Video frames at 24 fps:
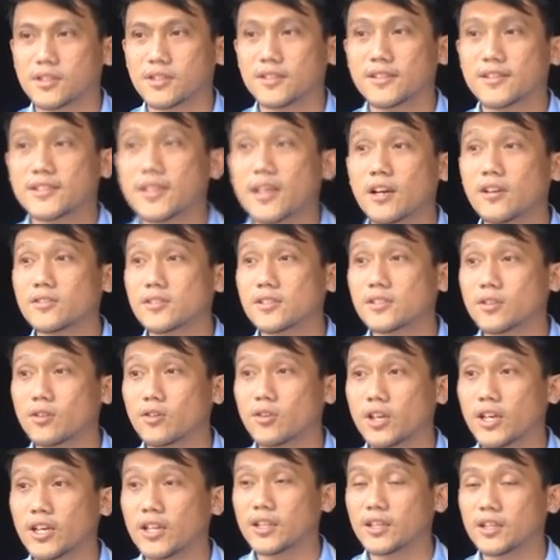This house is
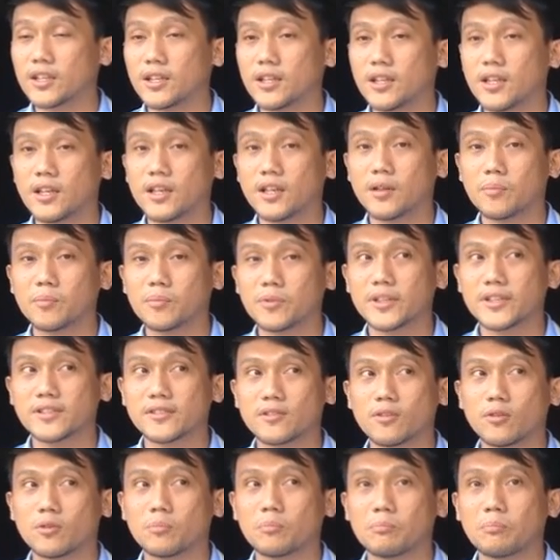located in a place
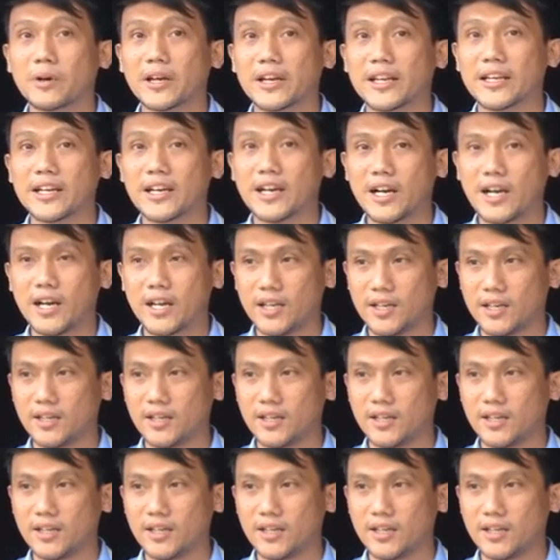called Paringan,